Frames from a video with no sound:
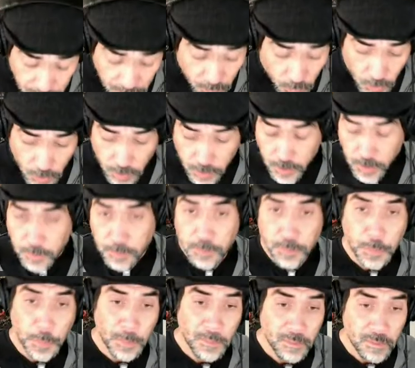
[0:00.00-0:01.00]
work
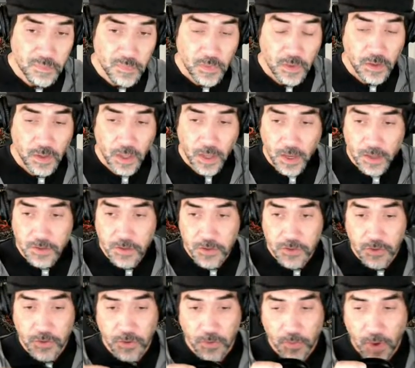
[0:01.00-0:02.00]
and to
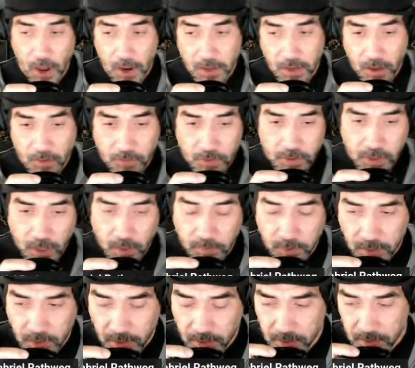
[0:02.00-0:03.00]
do the writing every day,
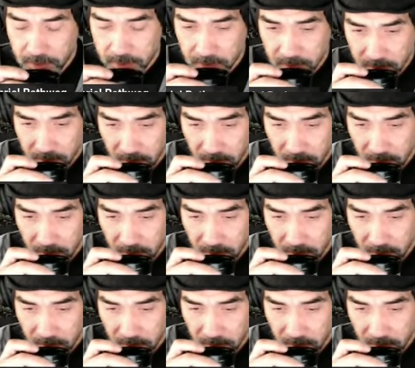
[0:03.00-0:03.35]
because